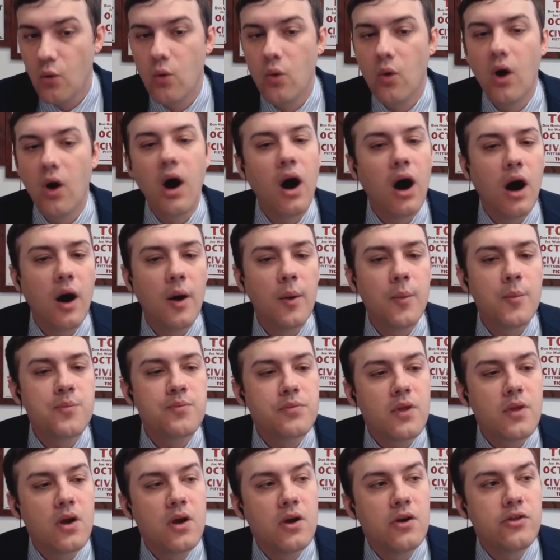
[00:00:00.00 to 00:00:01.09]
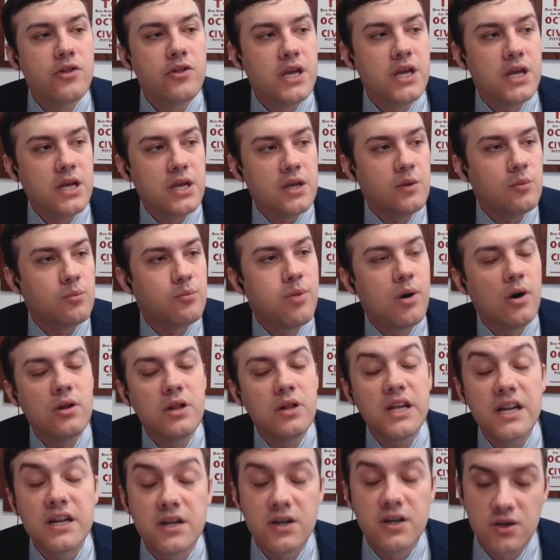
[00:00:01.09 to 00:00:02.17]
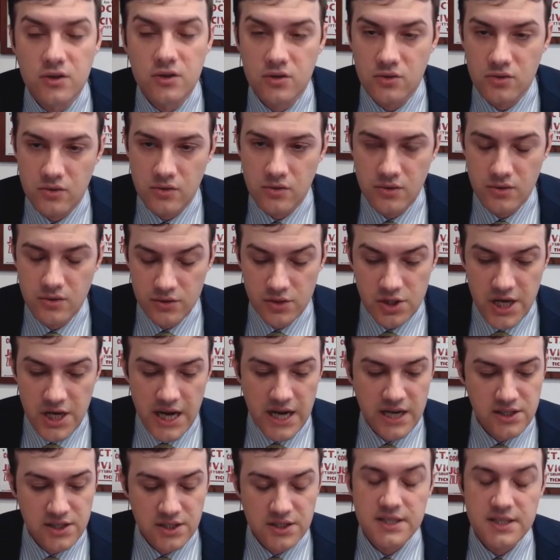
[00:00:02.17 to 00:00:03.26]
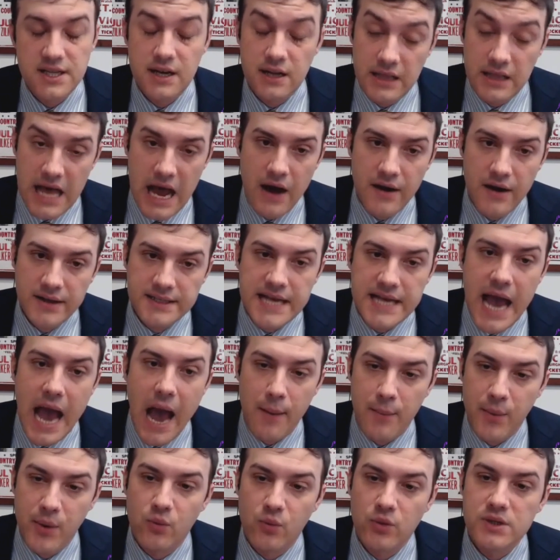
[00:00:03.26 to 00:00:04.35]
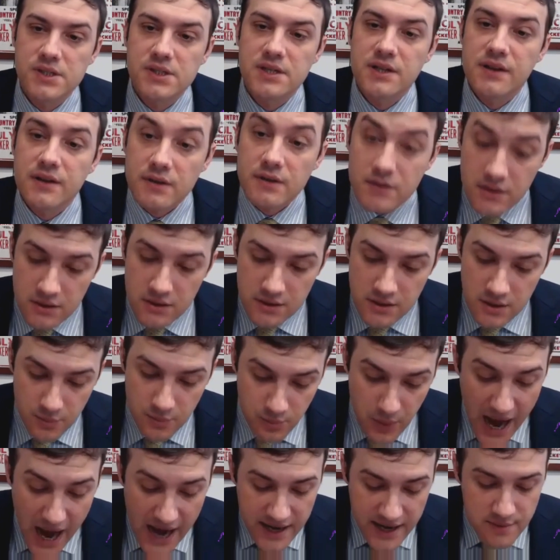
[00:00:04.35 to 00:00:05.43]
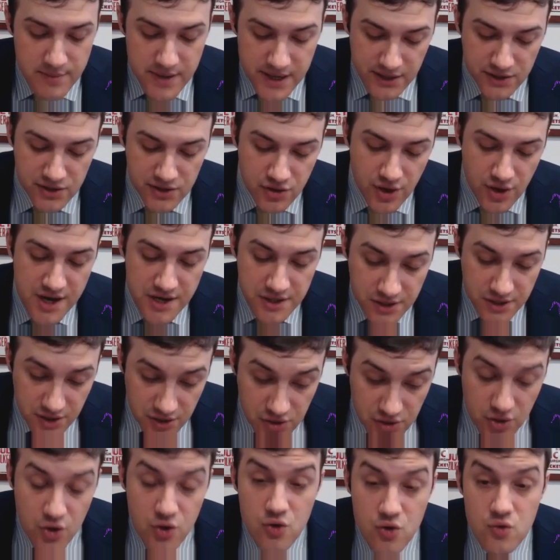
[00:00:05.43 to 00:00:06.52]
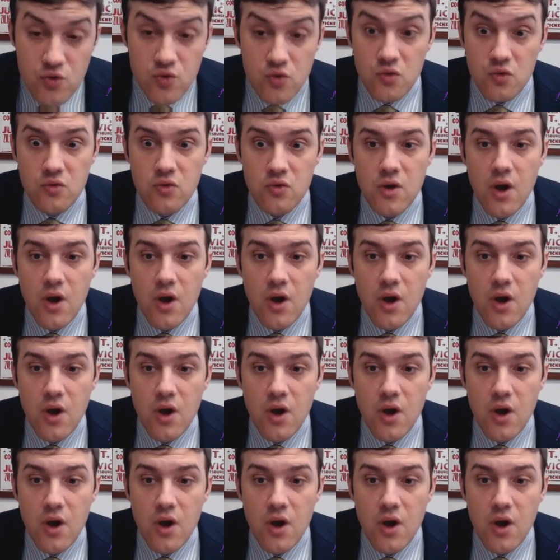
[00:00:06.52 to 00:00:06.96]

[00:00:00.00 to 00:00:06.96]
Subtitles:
the political changes that allowed it to happen was the Biden administration's coup